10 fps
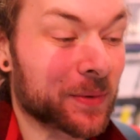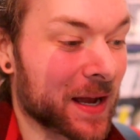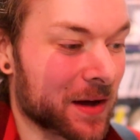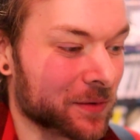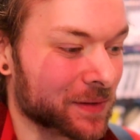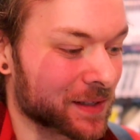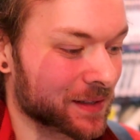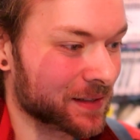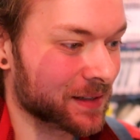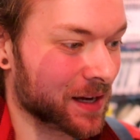around
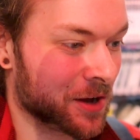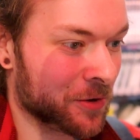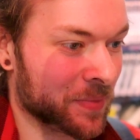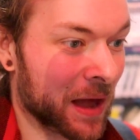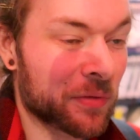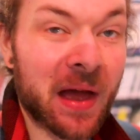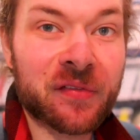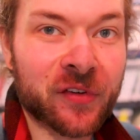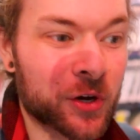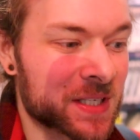um, on
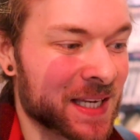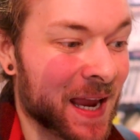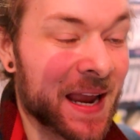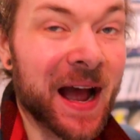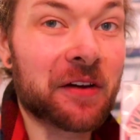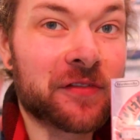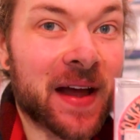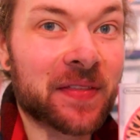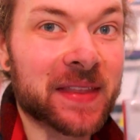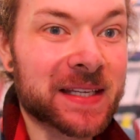that first day, I
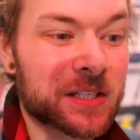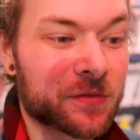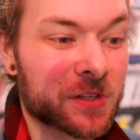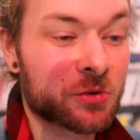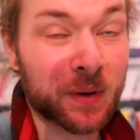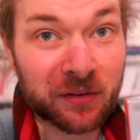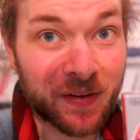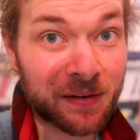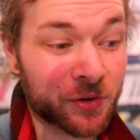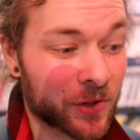found this for
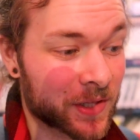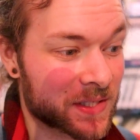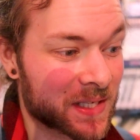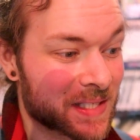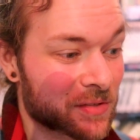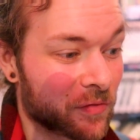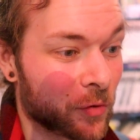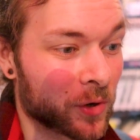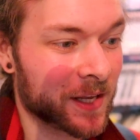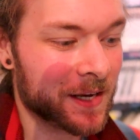twenty-five dollars. This is
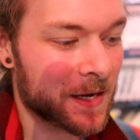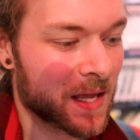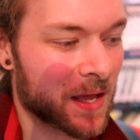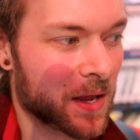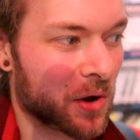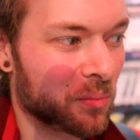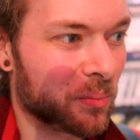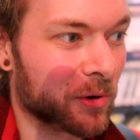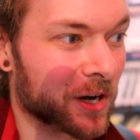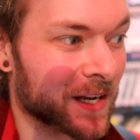forty dollars,
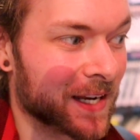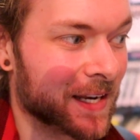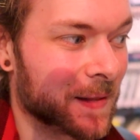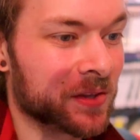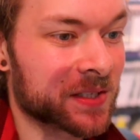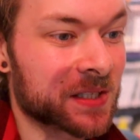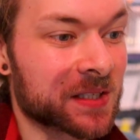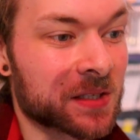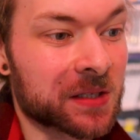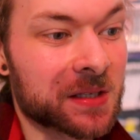but this
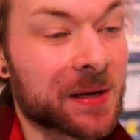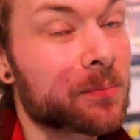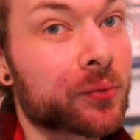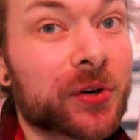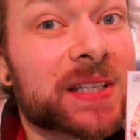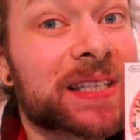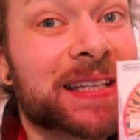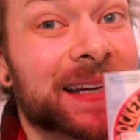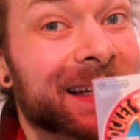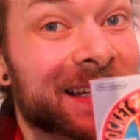is in
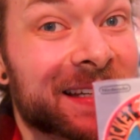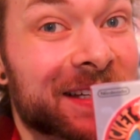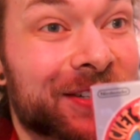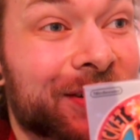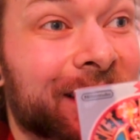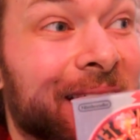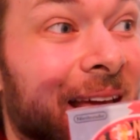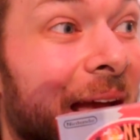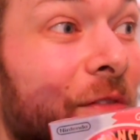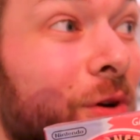pristine condition. Like,
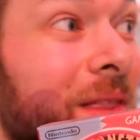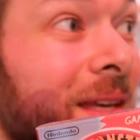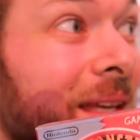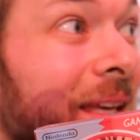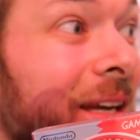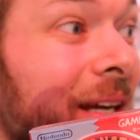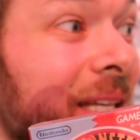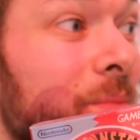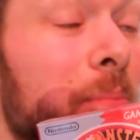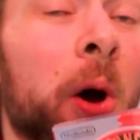everything here
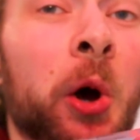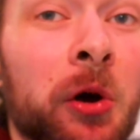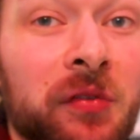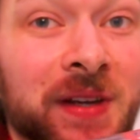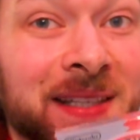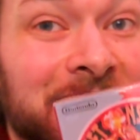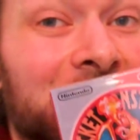is perfect,